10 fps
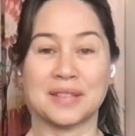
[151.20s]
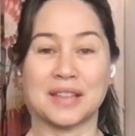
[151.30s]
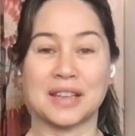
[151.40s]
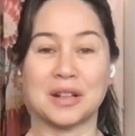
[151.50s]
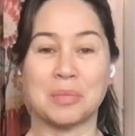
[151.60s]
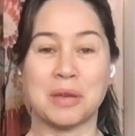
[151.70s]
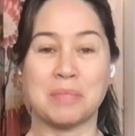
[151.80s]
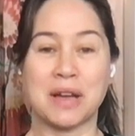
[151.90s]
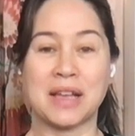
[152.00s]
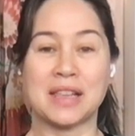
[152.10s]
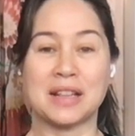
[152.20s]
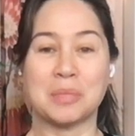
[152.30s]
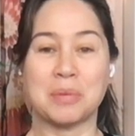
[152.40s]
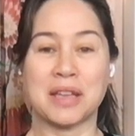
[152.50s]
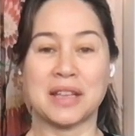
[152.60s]
little bit by
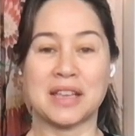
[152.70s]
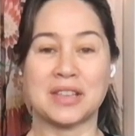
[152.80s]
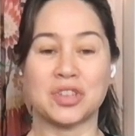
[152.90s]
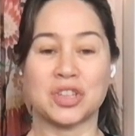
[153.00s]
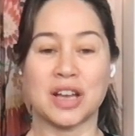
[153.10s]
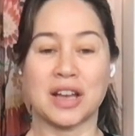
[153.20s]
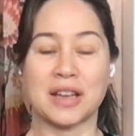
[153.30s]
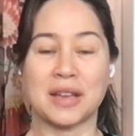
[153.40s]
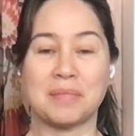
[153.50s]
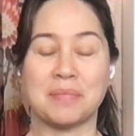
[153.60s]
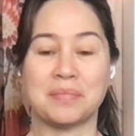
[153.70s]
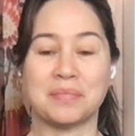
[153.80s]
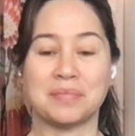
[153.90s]
little bit each time.